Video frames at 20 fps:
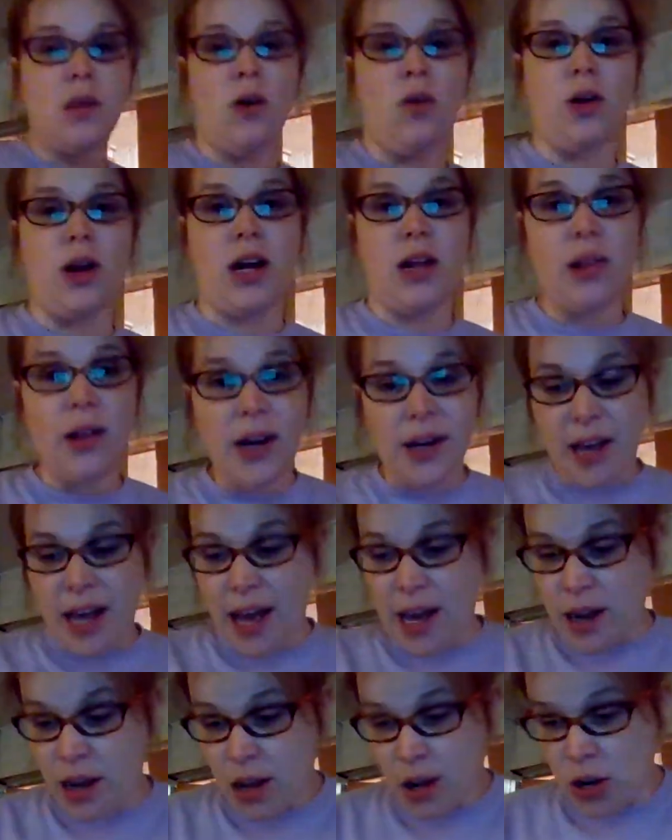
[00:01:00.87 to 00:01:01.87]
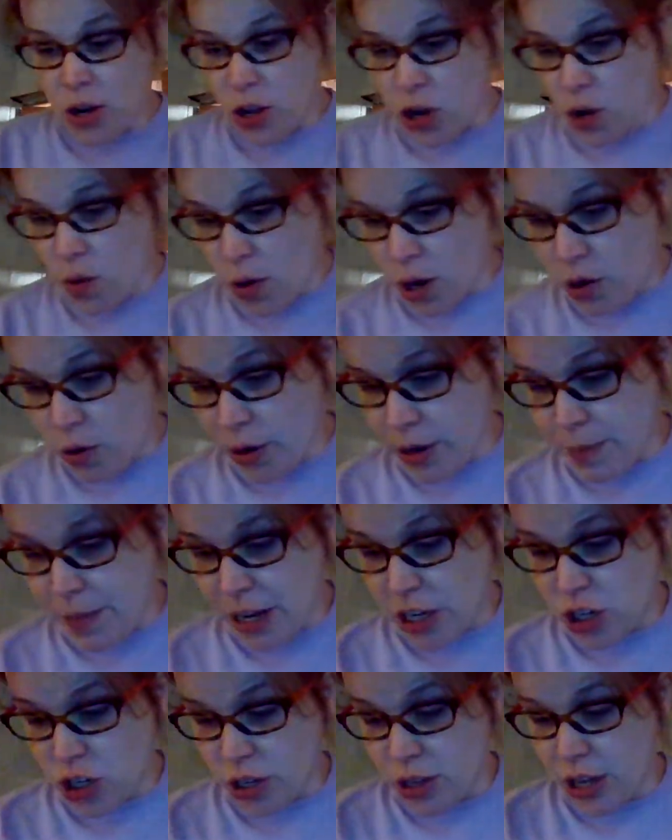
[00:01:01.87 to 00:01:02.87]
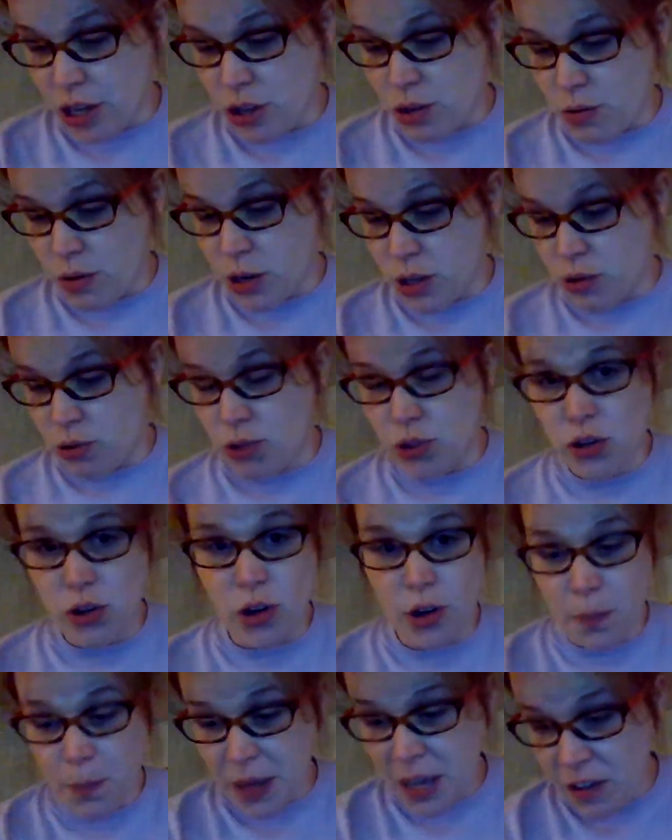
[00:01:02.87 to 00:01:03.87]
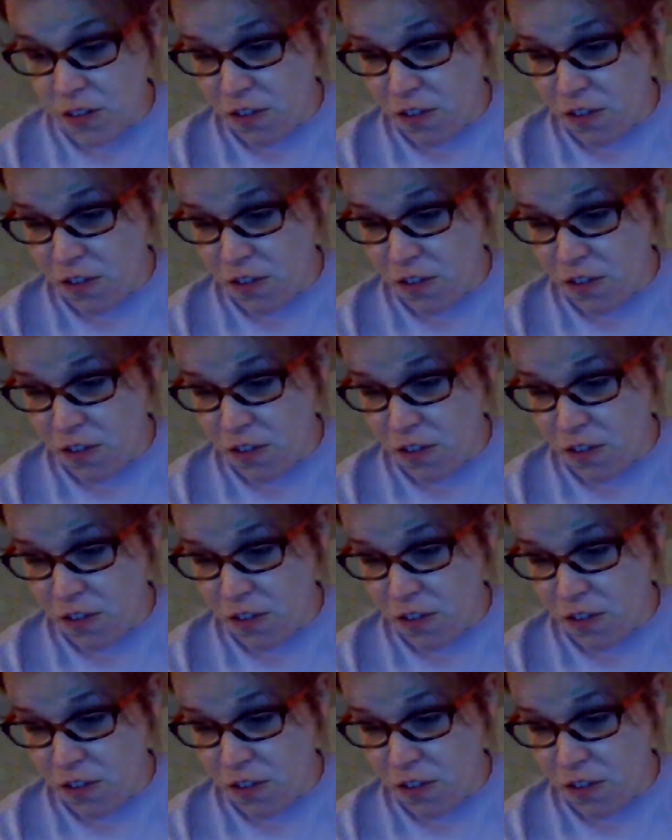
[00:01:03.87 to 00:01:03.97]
or a clarinet, you are going to make sure that you are using your B